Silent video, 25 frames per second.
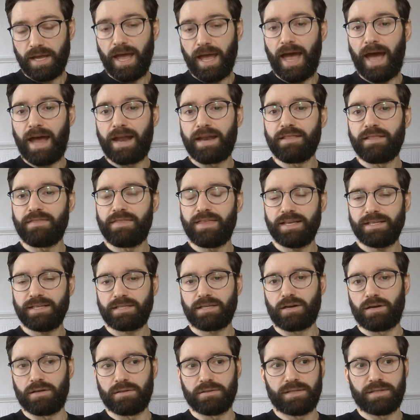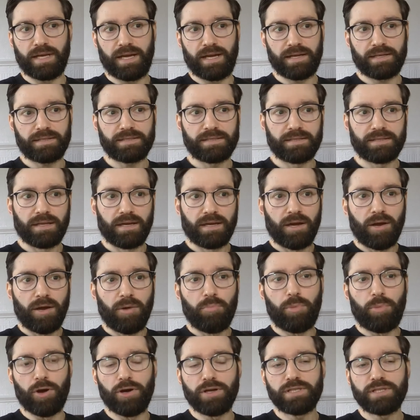And in this context,
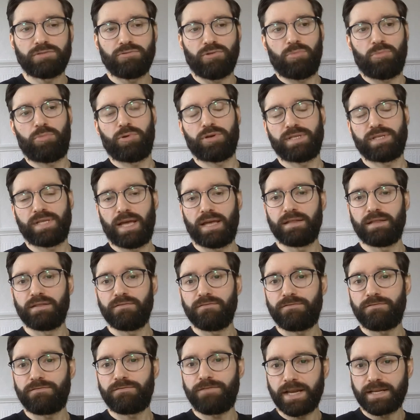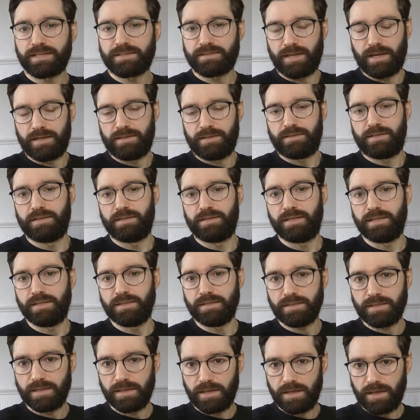points represent fixed
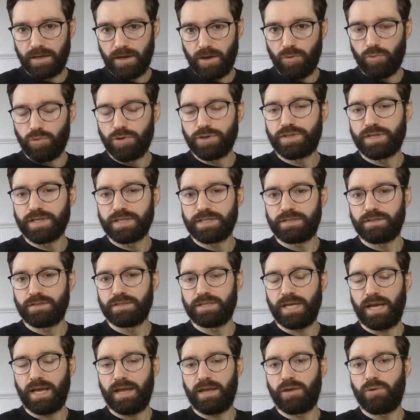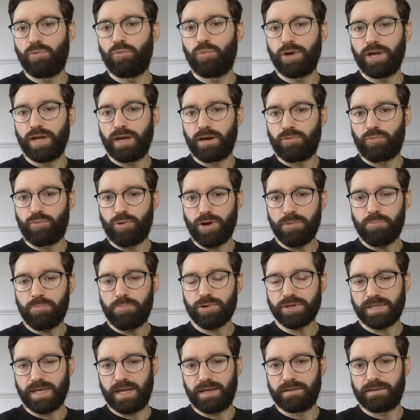entities, which is to say, we are
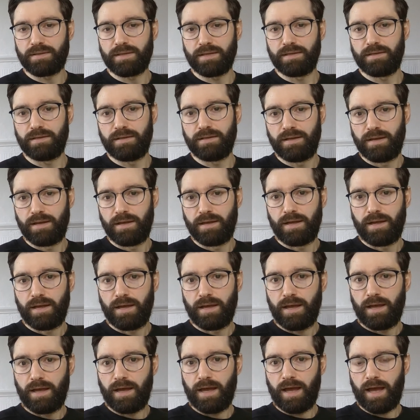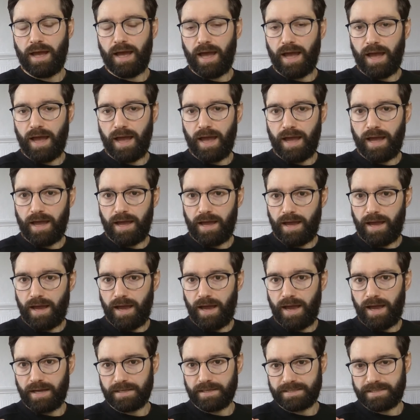representing
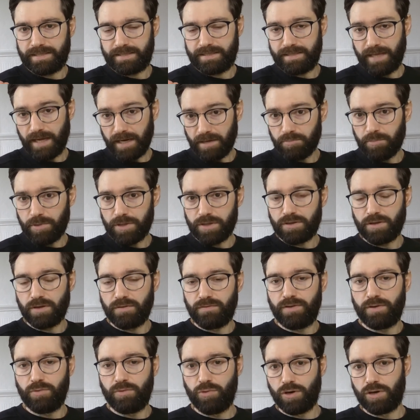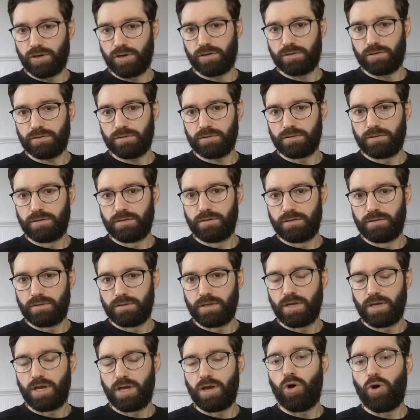a segment of the world
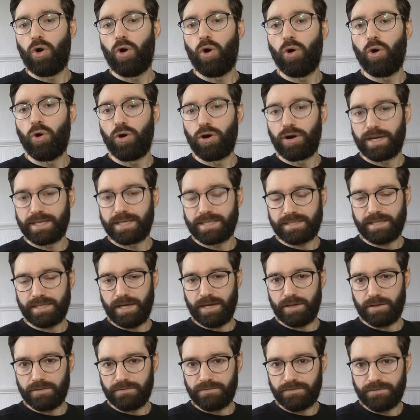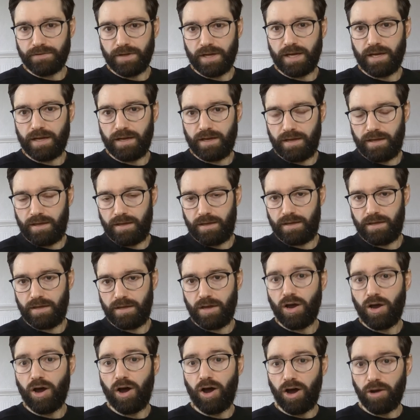or a set of uh,
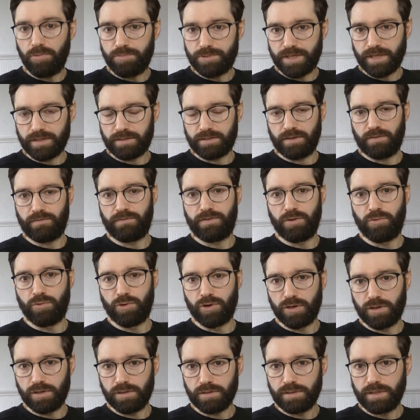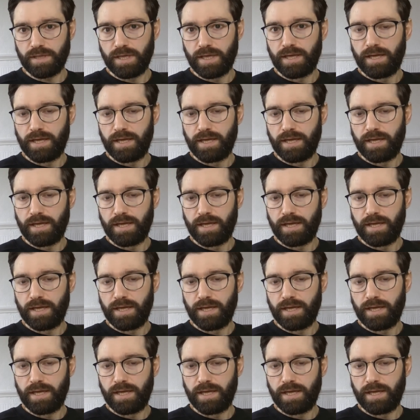objects of the world,